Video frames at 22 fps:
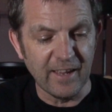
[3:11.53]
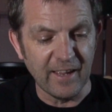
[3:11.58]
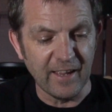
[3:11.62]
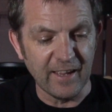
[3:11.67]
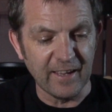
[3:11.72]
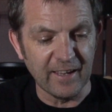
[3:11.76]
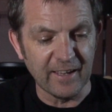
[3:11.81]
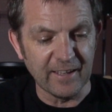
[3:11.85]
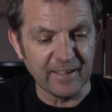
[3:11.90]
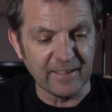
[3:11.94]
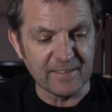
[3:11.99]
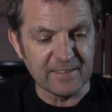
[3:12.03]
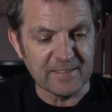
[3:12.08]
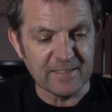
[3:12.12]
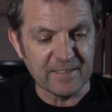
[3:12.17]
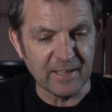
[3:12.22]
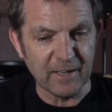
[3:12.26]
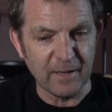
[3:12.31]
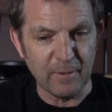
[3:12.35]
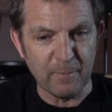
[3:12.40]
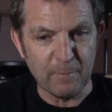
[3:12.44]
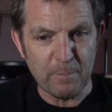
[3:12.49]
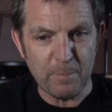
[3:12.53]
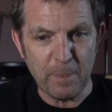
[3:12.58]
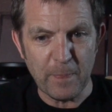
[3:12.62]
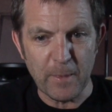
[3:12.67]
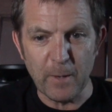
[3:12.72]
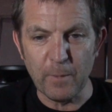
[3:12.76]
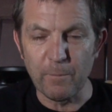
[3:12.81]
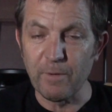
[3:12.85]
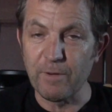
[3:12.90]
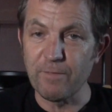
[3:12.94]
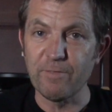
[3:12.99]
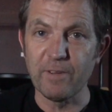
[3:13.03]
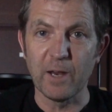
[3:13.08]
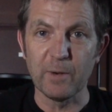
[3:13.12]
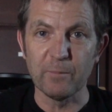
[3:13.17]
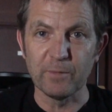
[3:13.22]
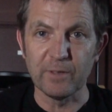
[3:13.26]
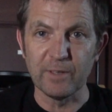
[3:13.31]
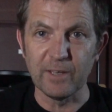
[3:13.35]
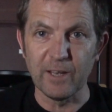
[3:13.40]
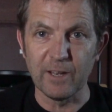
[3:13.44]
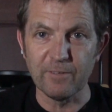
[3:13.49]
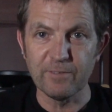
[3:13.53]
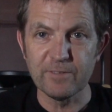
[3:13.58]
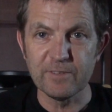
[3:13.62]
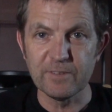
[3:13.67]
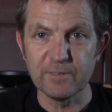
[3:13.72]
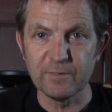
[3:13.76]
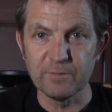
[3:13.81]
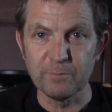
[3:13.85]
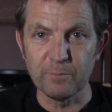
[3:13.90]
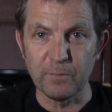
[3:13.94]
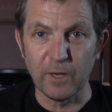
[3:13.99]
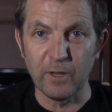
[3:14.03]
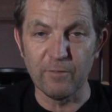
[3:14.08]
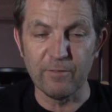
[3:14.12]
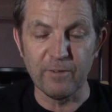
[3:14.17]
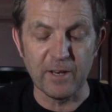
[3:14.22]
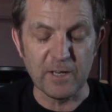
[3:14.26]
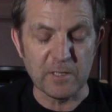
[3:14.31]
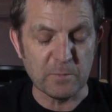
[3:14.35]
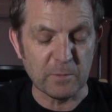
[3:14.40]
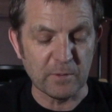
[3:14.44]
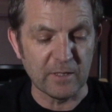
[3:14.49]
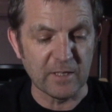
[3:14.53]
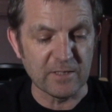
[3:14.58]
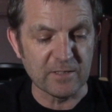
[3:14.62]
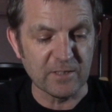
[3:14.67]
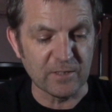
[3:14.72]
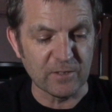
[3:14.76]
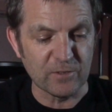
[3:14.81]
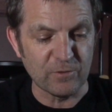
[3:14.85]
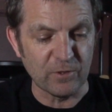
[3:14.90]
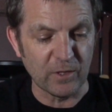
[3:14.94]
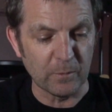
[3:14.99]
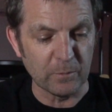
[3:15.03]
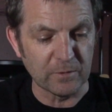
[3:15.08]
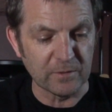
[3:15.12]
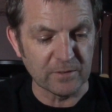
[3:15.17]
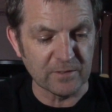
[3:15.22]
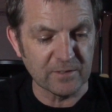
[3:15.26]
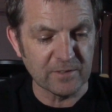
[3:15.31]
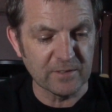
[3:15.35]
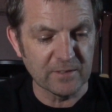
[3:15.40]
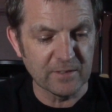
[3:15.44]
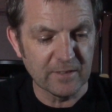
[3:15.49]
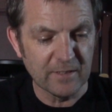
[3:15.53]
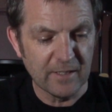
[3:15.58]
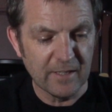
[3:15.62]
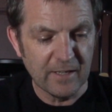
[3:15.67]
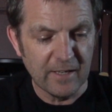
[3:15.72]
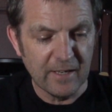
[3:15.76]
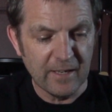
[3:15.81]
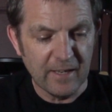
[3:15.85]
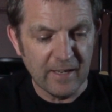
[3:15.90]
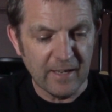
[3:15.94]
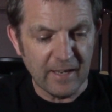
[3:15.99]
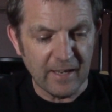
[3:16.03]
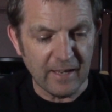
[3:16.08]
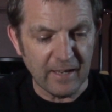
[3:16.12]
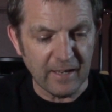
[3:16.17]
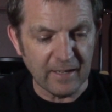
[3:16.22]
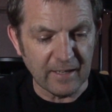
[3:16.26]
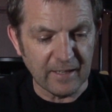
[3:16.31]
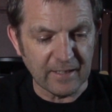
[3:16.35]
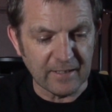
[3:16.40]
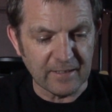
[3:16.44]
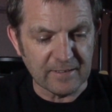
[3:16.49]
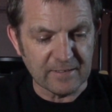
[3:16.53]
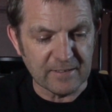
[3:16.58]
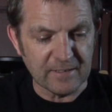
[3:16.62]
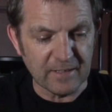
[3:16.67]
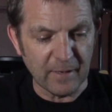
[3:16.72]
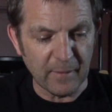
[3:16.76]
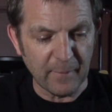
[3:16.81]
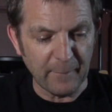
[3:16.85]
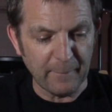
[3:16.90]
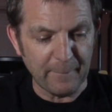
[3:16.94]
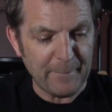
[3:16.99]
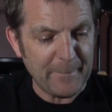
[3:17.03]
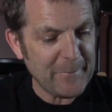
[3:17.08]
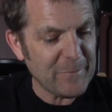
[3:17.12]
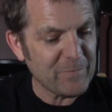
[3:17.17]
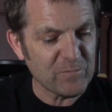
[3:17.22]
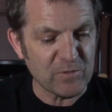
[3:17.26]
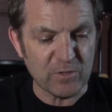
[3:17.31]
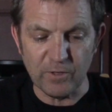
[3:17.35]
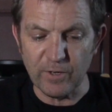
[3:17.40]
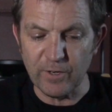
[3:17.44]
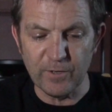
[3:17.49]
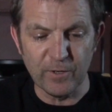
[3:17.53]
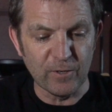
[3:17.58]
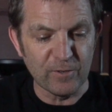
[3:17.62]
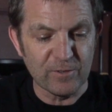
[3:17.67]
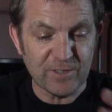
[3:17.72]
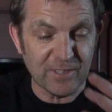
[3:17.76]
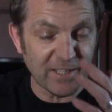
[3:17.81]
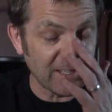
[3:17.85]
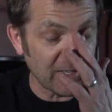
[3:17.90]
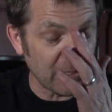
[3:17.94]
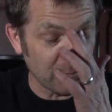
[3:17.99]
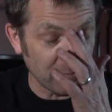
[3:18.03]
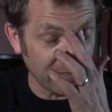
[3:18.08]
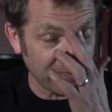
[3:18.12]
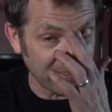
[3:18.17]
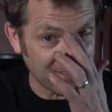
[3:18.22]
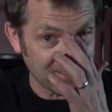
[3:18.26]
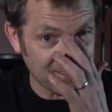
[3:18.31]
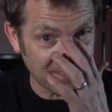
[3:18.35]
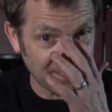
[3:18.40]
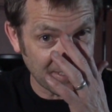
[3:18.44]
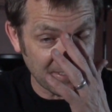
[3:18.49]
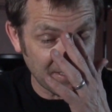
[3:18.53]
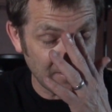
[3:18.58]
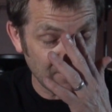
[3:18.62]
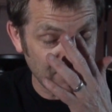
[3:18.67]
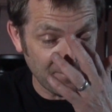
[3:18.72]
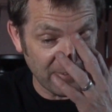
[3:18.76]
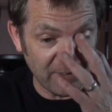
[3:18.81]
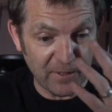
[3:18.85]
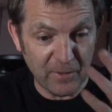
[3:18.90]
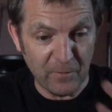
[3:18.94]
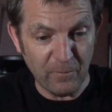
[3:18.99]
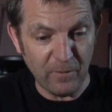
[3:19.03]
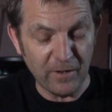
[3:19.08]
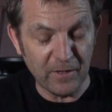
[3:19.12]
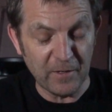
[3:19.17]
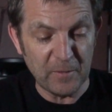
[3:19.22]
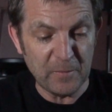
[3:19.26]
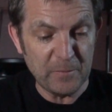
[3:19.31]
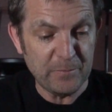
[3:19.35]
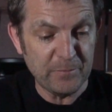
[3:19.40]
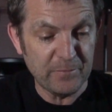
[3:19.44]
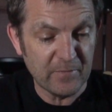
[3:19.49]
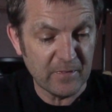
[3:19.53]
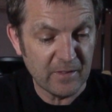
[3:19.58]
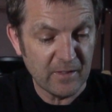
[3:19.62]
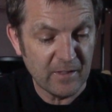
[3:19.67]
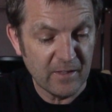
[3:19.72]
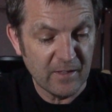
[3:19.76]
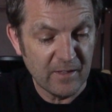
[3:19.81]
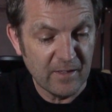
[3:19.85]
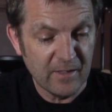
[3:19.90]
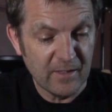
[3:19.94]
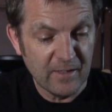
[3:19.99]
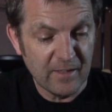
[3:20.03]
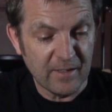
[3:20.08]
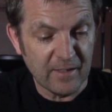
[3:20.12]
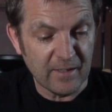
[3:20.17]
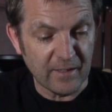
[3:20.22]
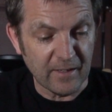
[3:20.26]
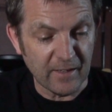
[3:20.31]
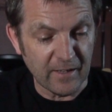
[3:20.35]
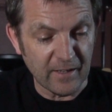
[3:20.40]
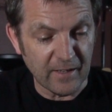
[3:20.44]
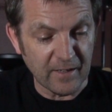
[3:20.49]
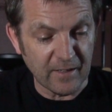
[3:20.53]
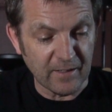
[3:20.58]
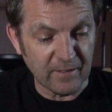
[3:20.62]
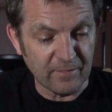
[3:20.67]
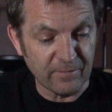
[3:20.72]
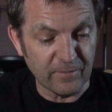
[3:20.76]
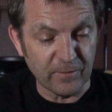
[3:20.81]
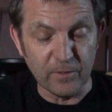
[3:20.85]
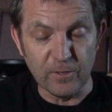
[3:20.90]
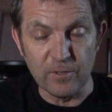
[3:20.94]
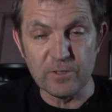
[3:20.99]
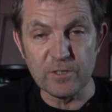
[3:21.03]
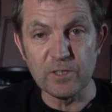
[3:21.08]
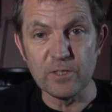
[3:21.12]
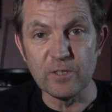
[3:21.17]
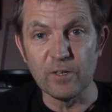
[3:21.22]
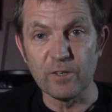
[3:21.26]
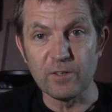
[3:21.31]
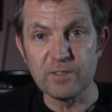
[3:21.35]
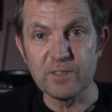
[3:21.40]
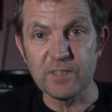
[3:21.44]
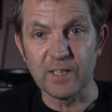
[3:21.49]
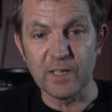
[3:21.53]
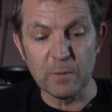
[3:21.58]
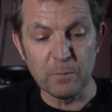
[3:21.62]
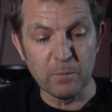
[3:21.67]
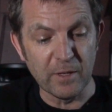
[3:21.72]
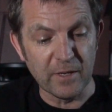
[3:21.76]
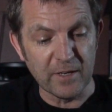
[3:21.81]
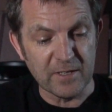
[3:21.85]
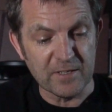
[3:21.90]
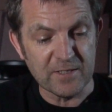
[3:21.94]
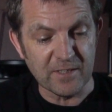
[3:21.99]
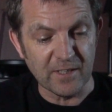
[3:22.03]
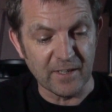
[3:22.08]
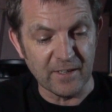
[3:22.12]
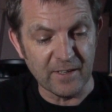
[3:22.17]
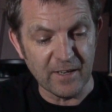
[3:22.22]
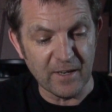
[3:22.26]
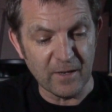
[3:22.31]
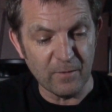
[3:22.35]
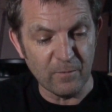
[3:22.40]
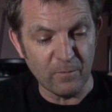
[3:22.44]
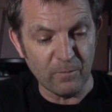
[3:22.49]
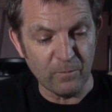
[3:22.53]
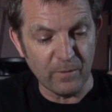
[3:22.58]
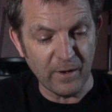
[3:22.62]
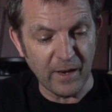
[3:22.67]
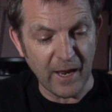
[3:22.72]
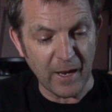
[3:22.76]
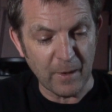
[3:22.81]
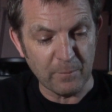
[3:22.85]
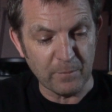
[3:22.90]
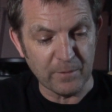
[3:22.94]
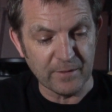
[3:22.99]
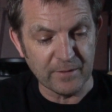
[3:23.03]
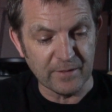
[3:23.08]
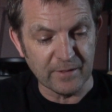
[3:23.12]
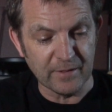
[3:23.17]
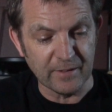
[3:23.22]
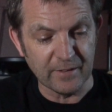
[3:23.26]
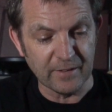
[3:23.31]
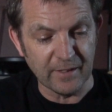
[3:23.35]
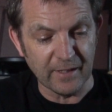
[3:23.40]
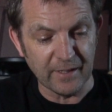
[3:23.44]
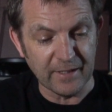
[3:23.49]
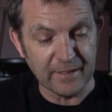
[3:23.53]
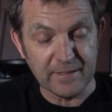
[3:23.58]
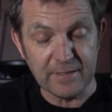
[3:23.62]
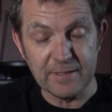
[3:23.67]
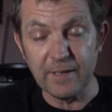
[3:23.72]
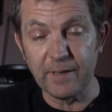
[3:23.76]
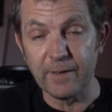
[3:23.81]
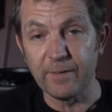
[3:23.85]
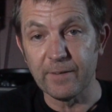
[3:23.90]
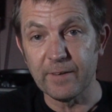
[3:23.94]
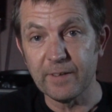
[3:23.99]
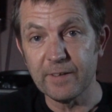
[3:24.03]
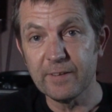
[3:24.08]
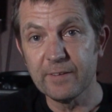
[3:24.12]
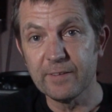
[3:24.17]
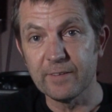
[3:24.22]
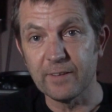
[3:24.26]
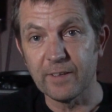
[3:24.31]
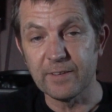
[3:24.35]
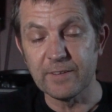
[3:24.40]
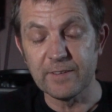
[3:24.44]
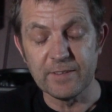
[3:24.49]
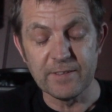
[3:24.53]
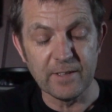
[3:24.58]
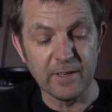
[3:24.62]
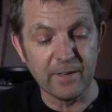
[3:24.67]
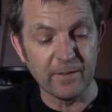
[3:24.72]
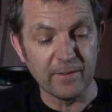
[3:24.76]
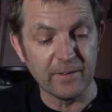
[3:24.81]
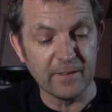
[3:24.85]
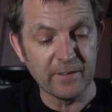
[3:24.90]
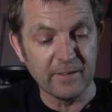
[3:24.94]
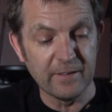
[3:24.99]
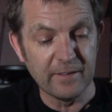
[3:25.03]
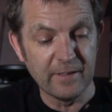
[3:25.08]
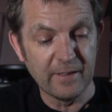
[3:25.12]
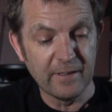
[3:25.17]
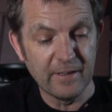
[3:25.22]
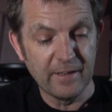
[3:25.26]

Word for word: And, um, you know, my family left Belfast because of the troubles. And um, so I know Sunday Bloody Sunday very well. Uh, for those who don't, Sunday Bloody Sunday happened in uh, Derry, London Derry,